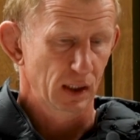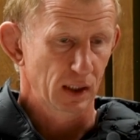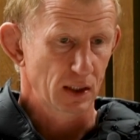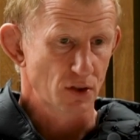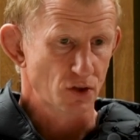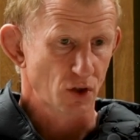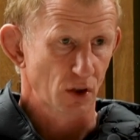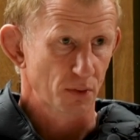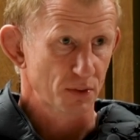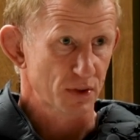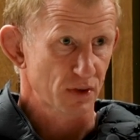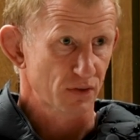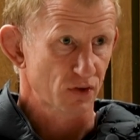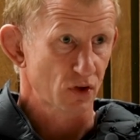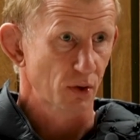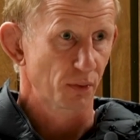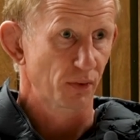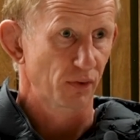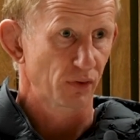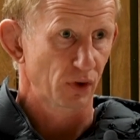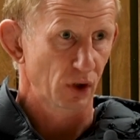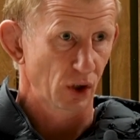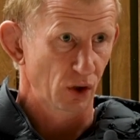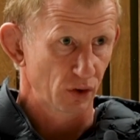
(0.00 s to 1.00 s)
in terms of some
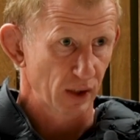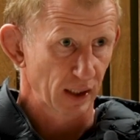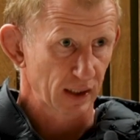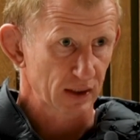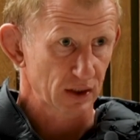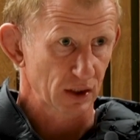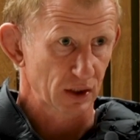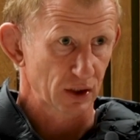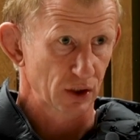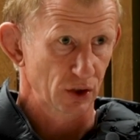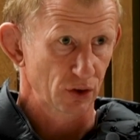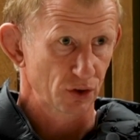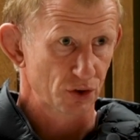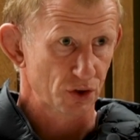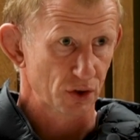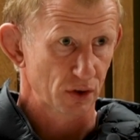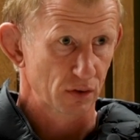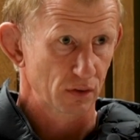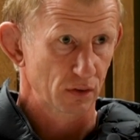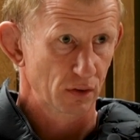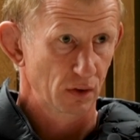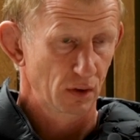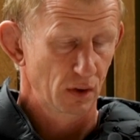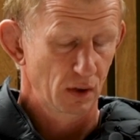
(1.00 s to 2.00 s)
of our own execution.
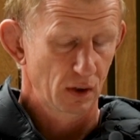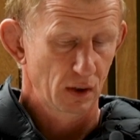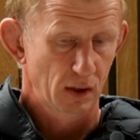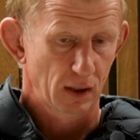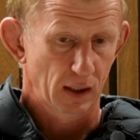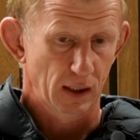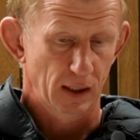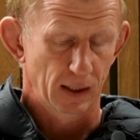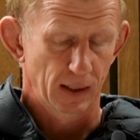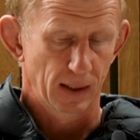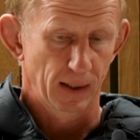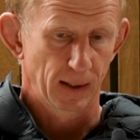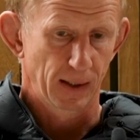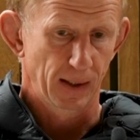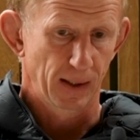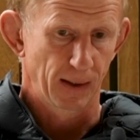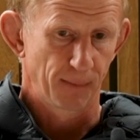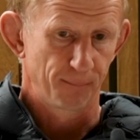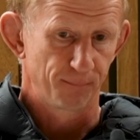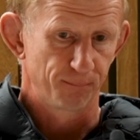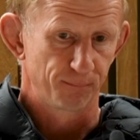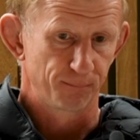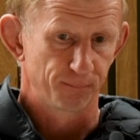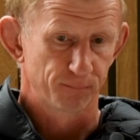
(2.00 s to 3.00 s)

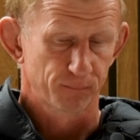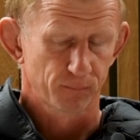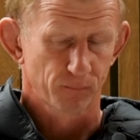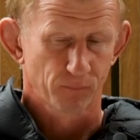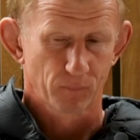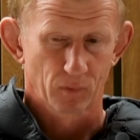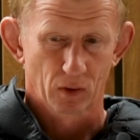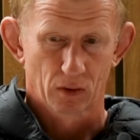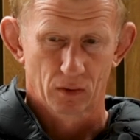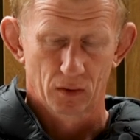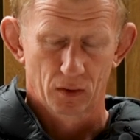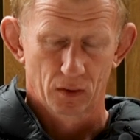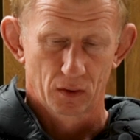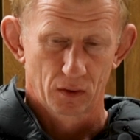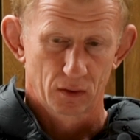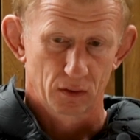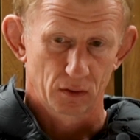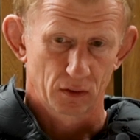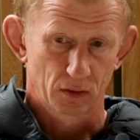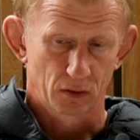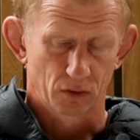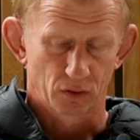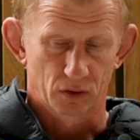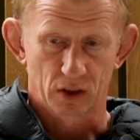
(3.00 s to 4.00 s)

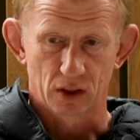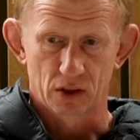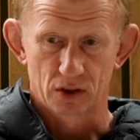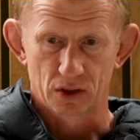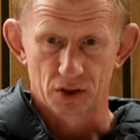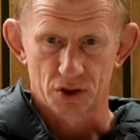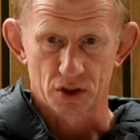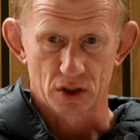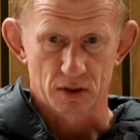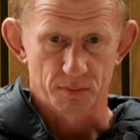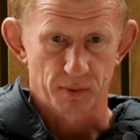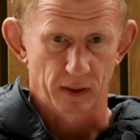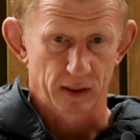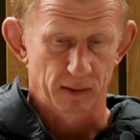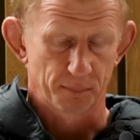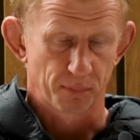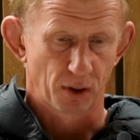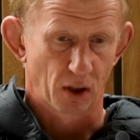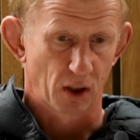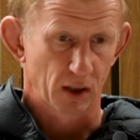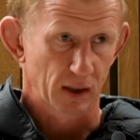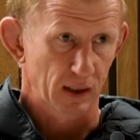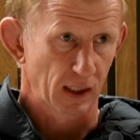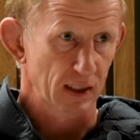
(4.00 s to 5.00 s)
The conditions played a
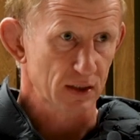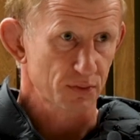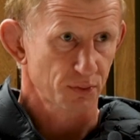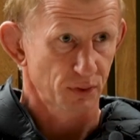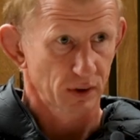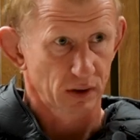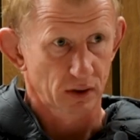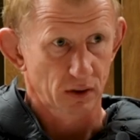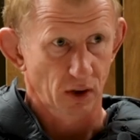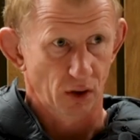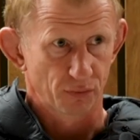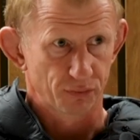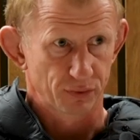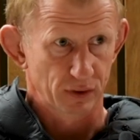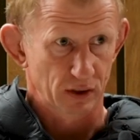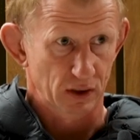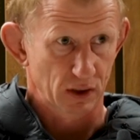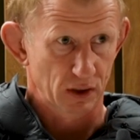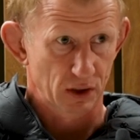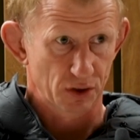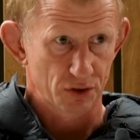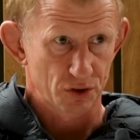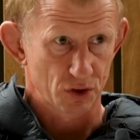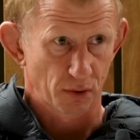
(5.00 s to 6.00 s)
part last week. Hopefully
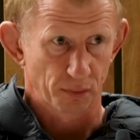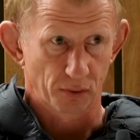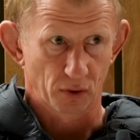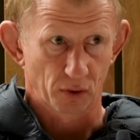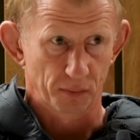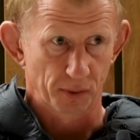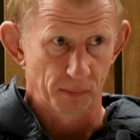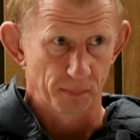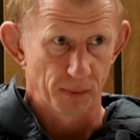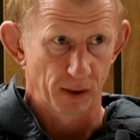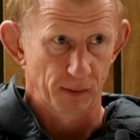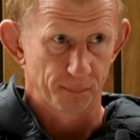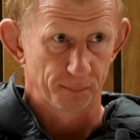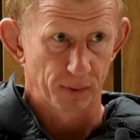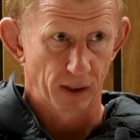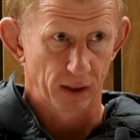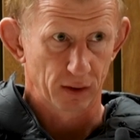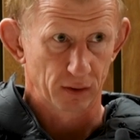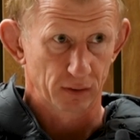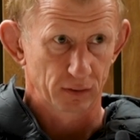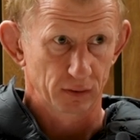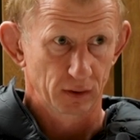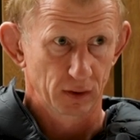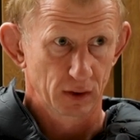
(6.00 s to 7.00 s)
the conditions are going to be a bit
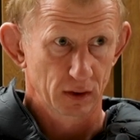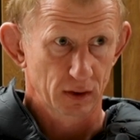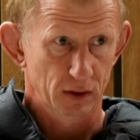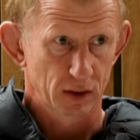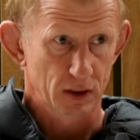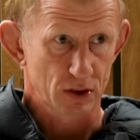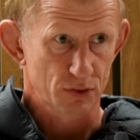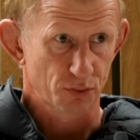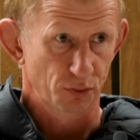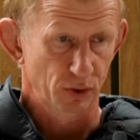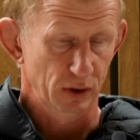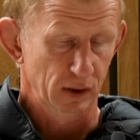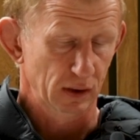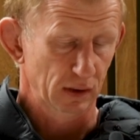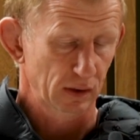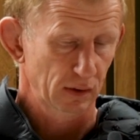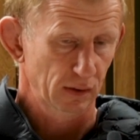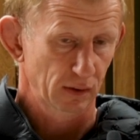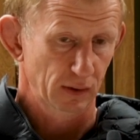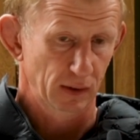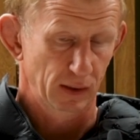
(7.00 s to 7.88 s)
better this week.